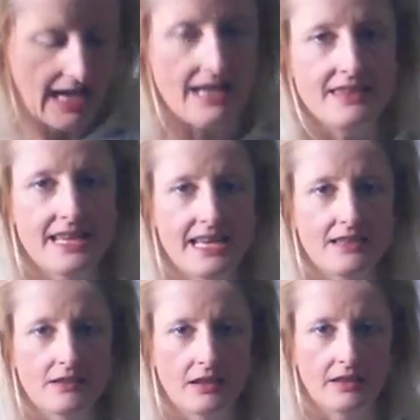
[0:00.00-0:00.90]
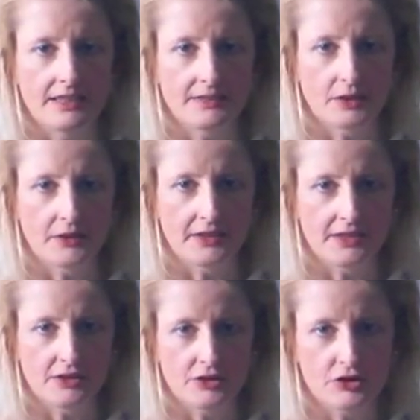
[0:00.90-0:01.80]
And then I'm
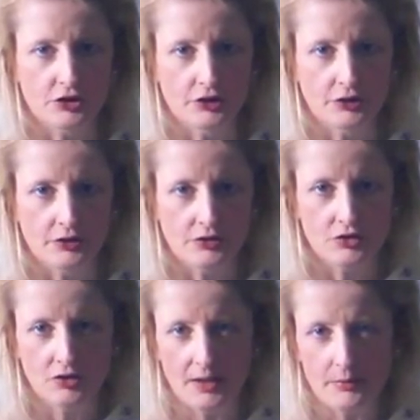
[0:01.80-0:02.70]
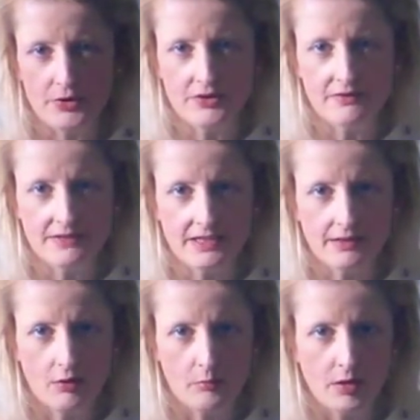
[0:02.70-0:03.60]
going to try and
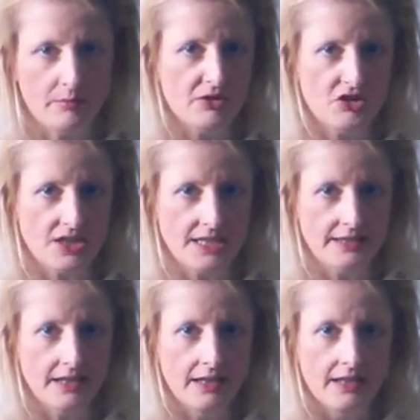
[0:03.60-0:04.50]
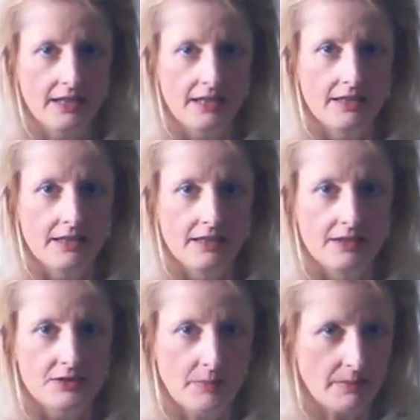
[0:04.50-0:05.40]
persevere on my machine
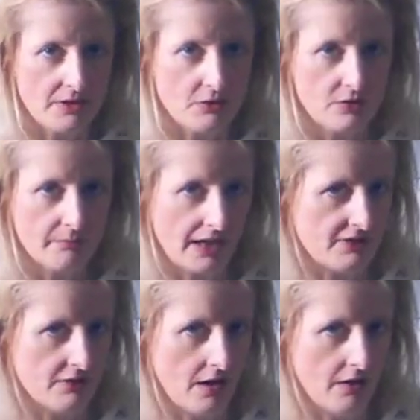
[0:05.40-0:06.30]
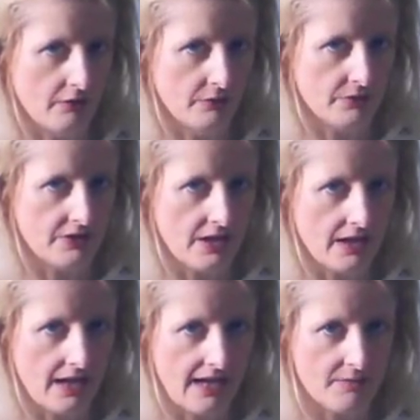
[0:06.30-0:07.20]
to maybe do some buttonholes.
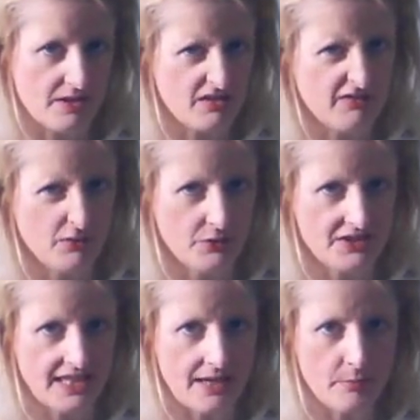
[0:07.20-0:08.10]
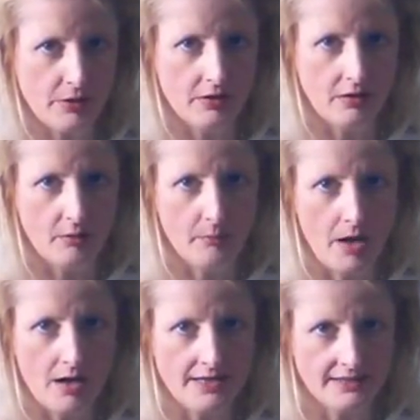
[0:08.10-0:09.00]
It's a 4-step on
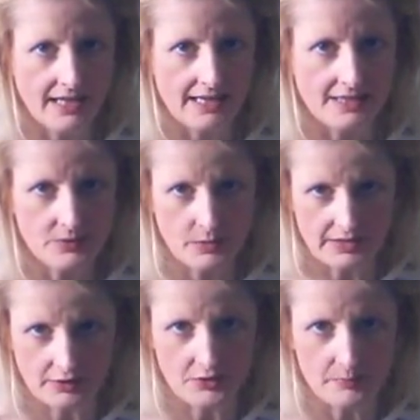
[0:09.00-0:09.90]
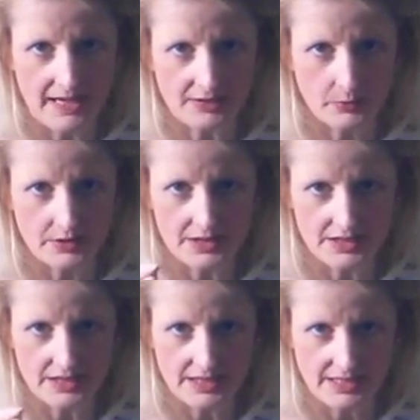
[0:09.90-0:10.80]
mine, and it's when it goes
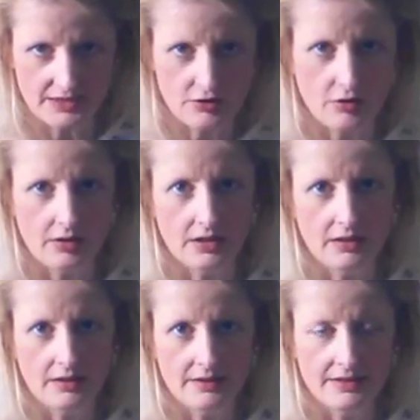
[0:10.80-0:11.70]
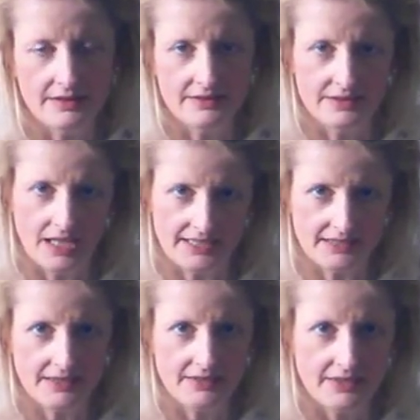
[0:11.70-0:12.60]
backwards, it's not
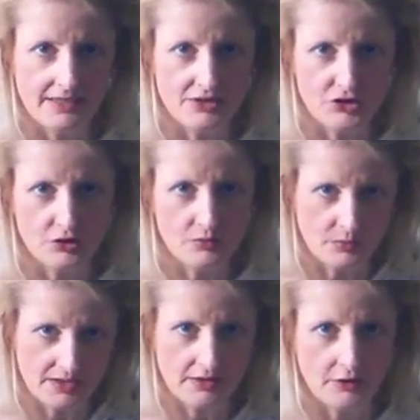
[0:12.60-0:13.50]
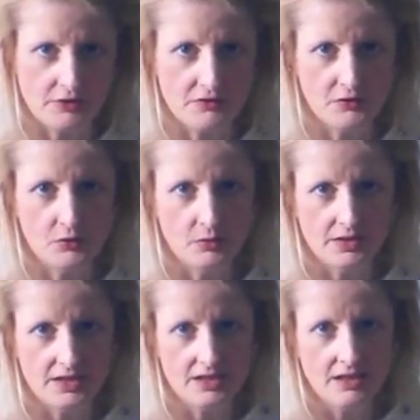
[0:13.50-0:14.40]
like it should when it goes
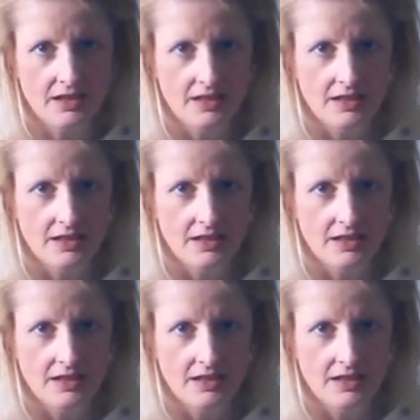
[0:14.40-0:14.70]
forwards.